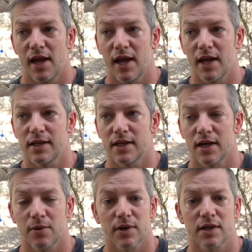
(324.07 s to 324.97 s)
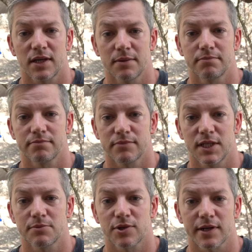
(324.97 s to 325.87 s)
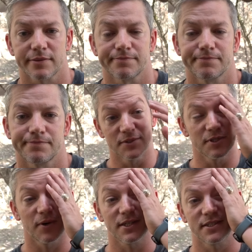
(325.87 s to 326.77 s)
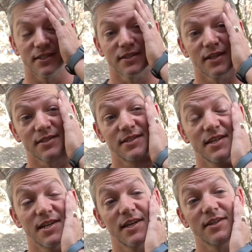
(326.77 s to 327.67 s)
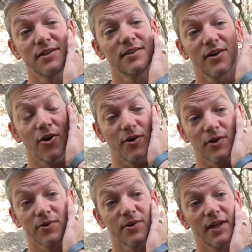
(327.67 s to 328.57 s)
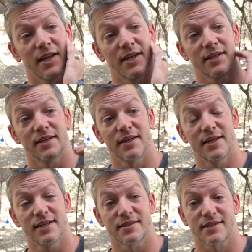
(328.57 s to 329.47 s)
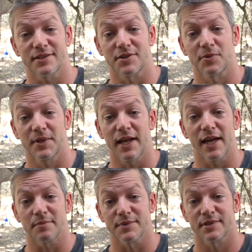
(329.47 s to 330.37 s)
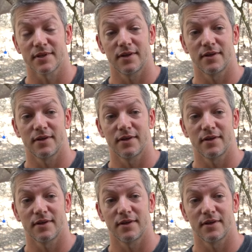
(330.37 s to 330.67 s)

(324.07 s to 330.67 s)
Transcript: and uh, we're gonna keep keep trucking when you're watching a, a CNN article and it it says three names